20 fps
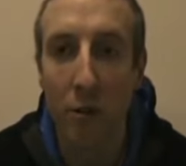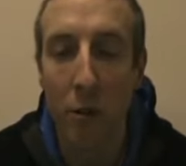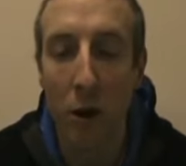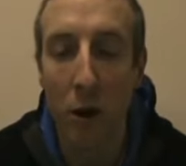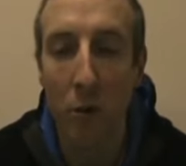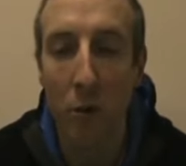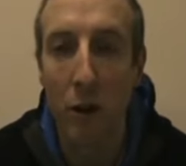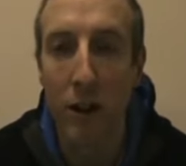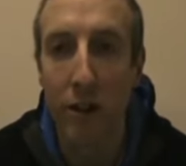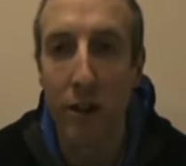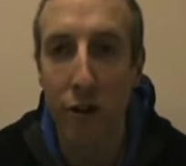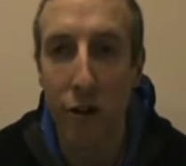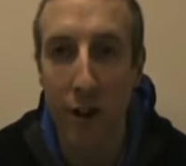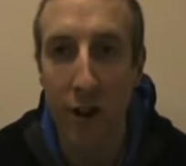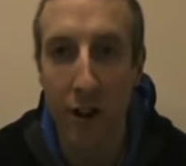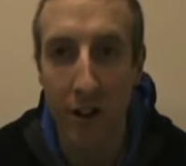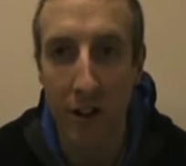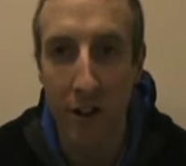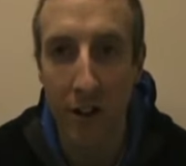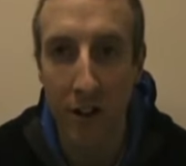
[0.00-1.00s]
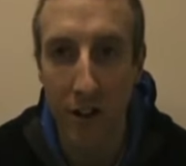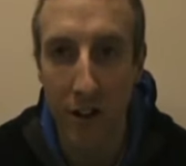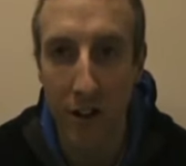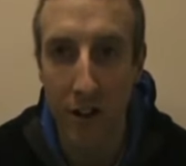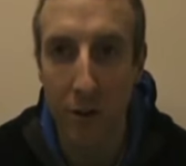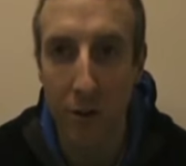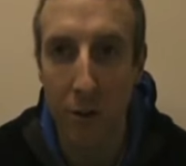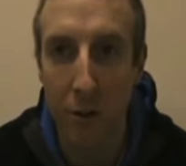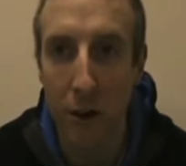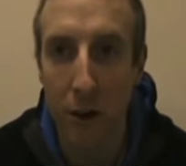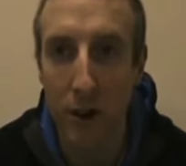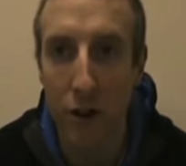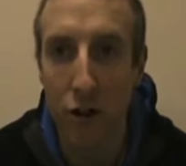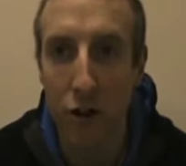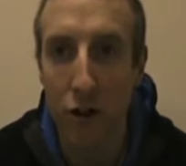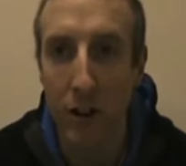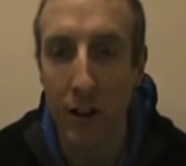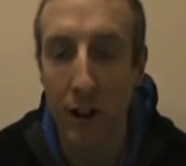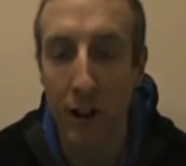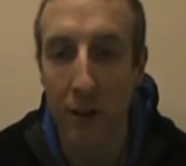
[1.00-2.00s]
What weight training does is, weight
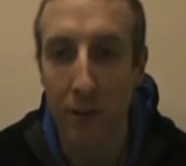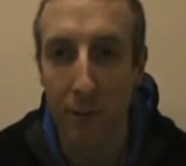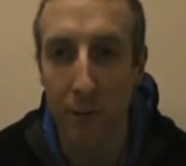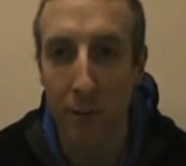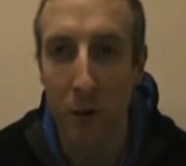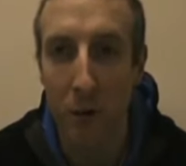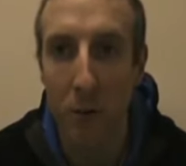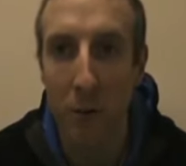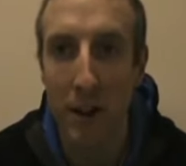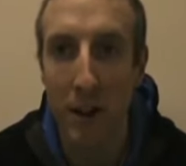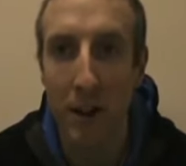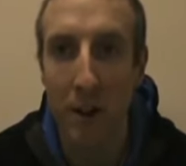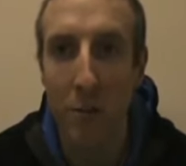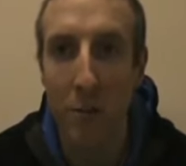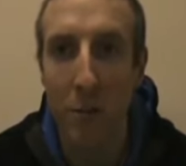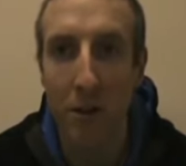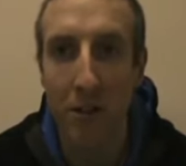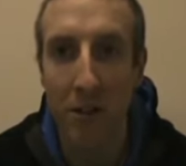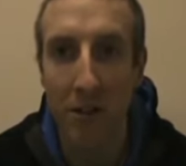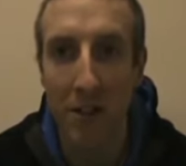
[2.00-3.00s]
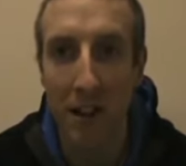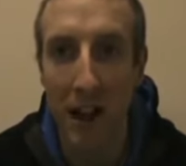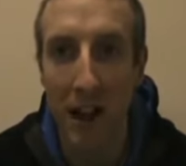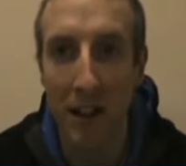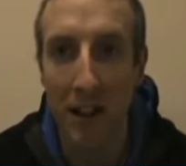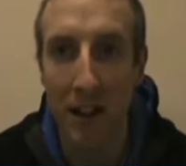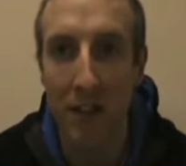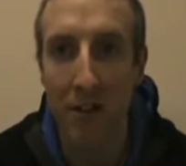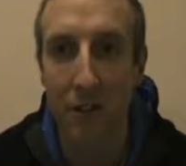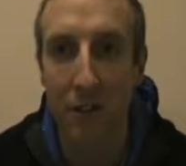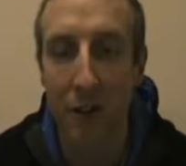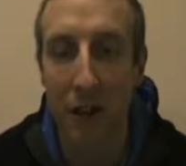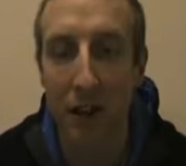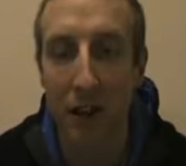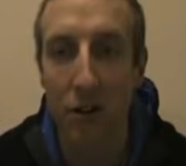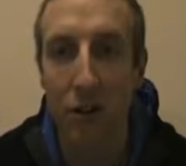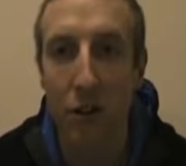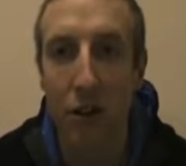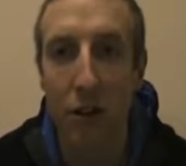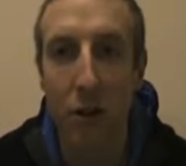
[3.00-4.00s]
training will make your muscles active. You'll
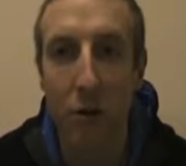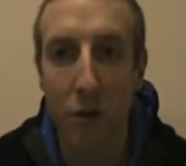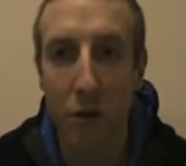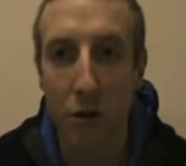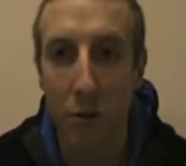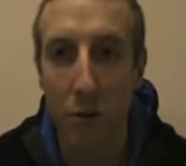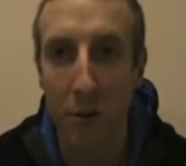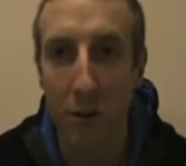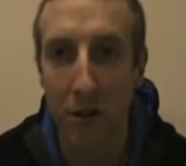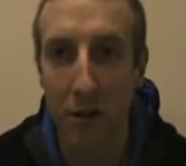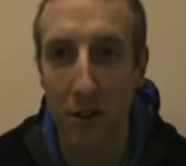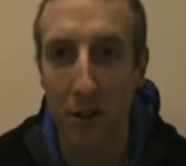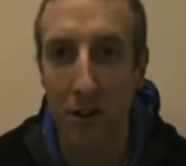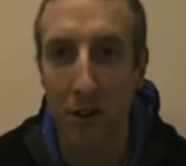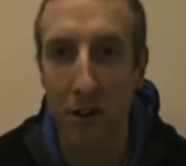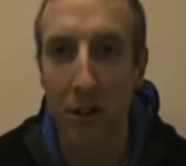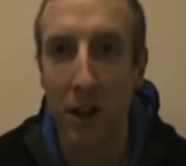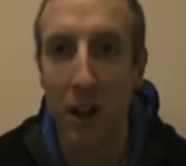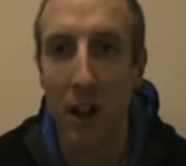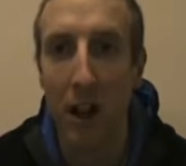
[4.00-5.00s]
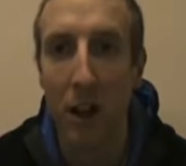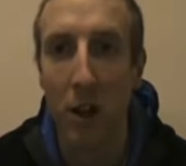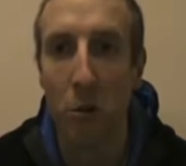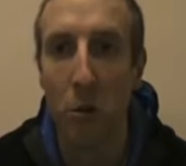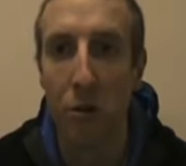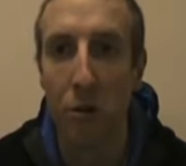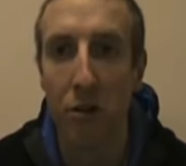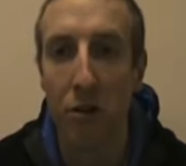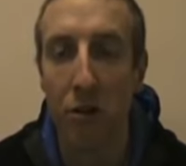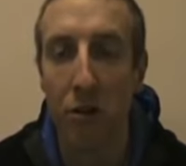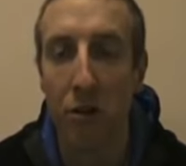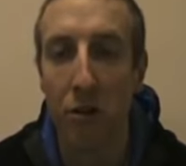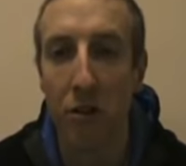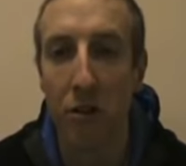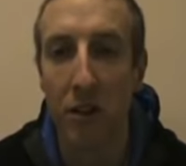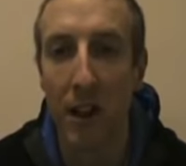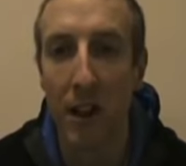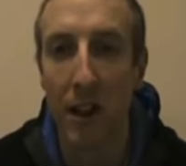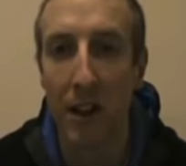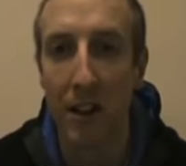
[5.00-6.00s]
actually use your muscles. Once you're in
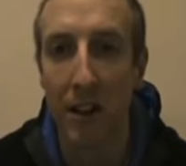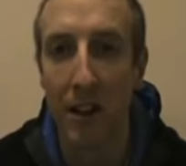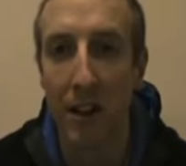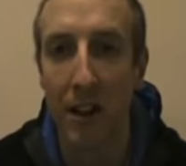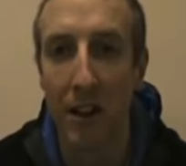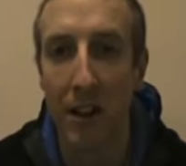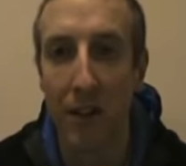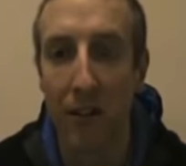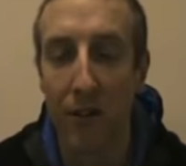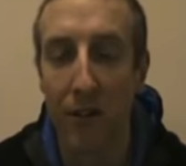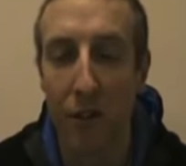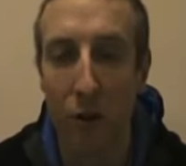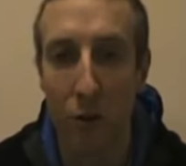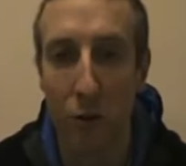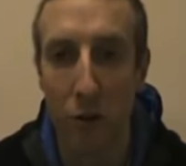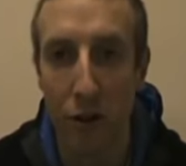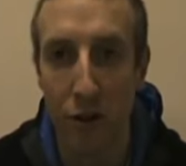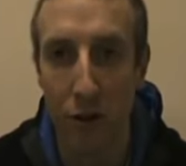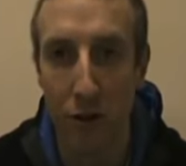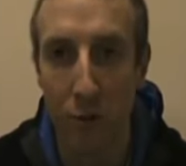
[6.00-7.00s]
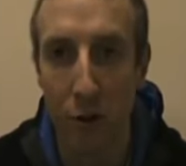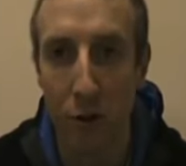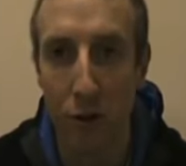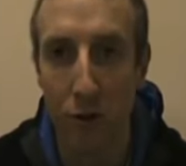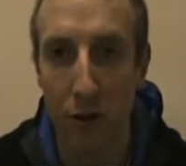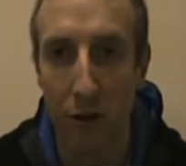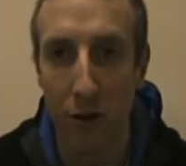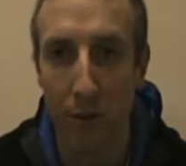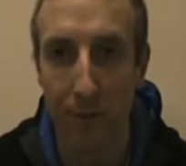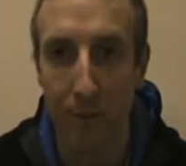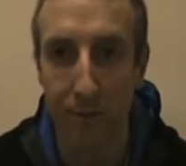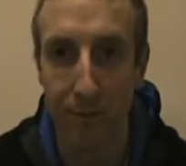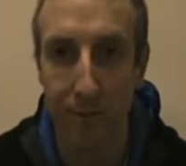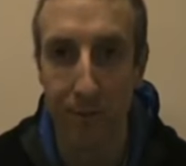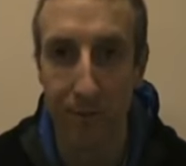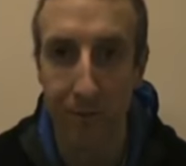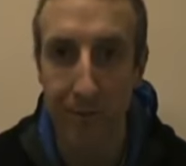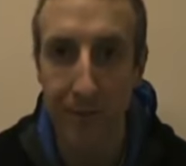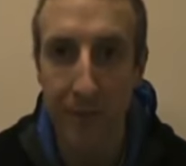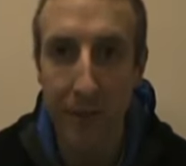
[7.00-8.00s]
good technique and full range of movement,
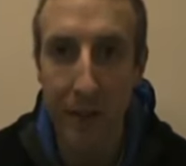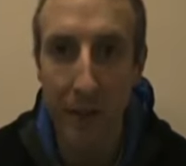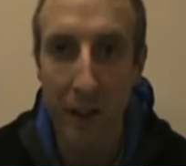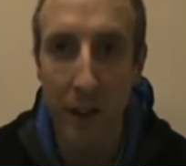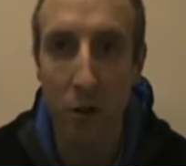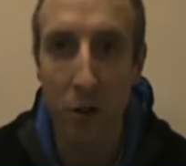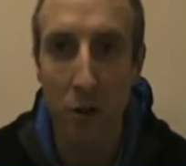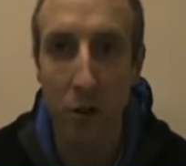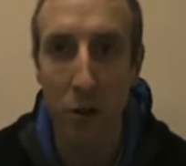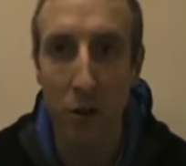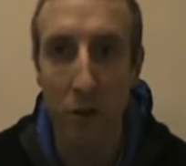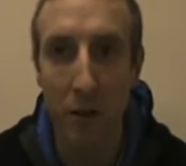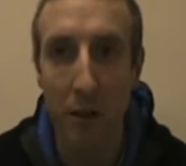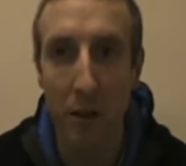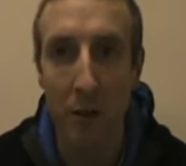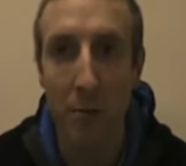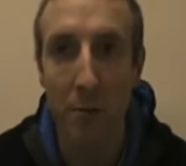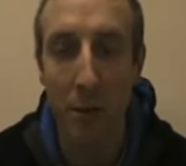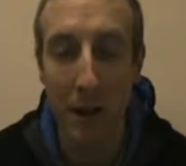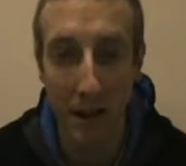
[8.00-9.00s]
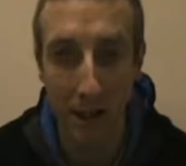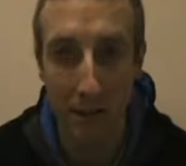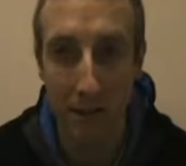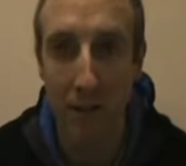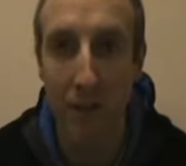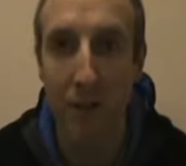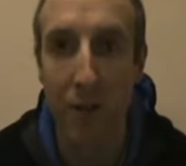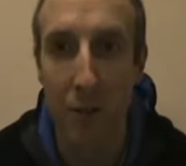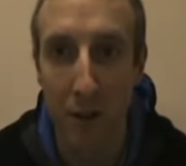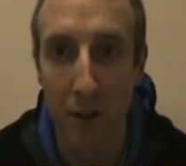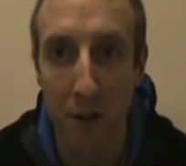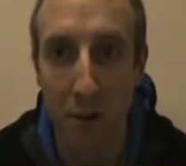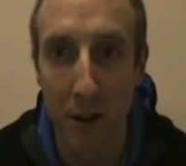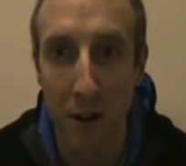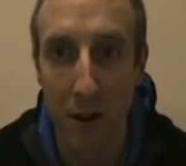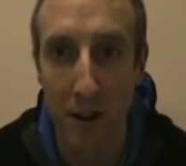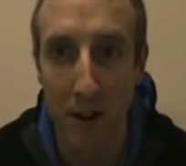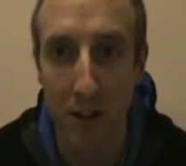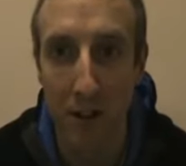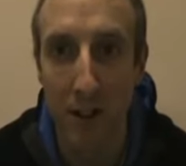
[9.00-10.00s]
you can only benefit from
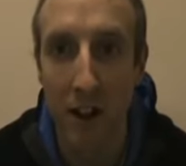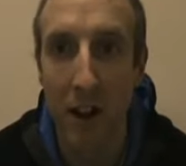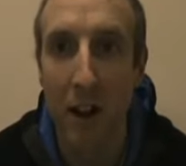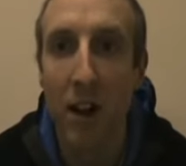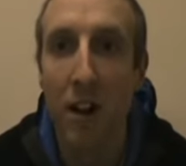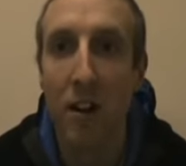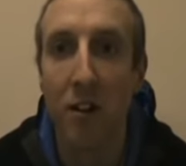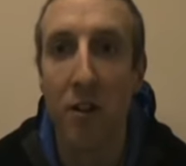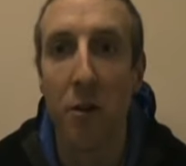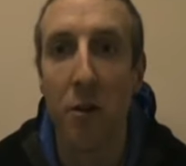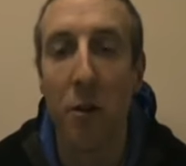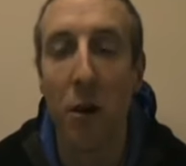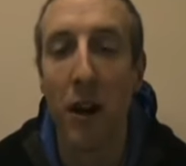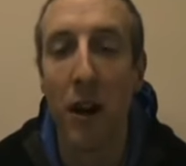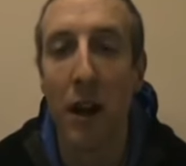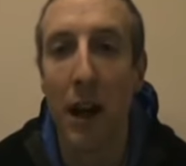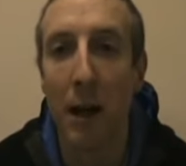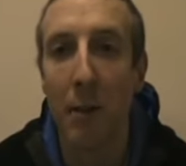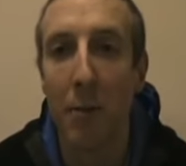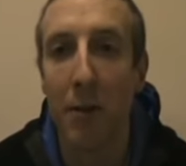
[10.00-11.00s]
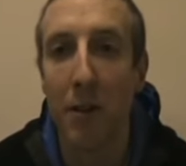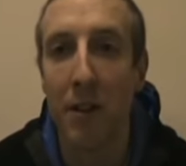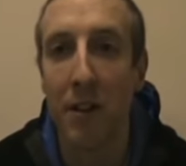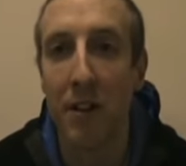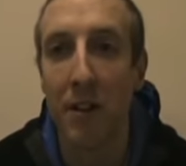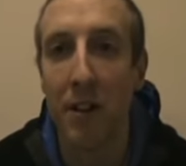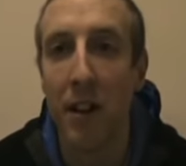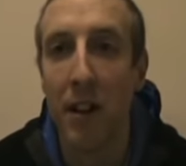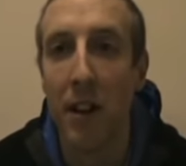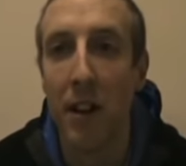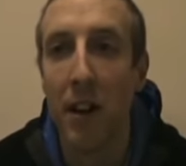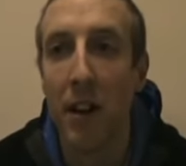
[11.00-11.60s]
doing this. So what'll happen is,